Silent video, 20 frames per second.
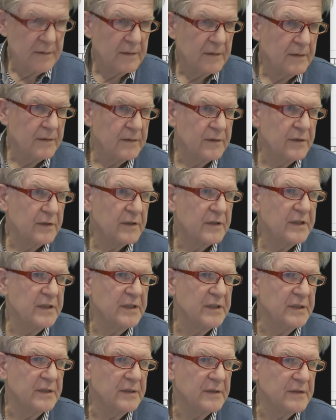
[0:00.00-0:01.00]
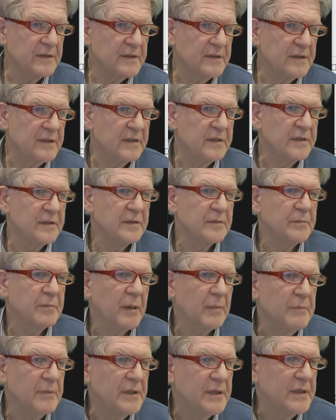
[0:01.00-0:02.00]
the key inside, the
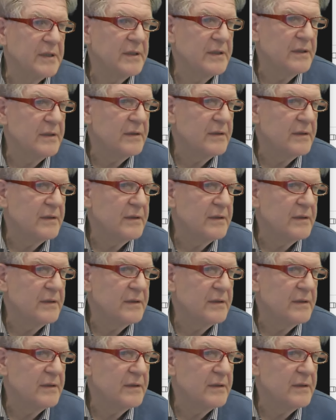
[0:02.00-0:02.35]
public key.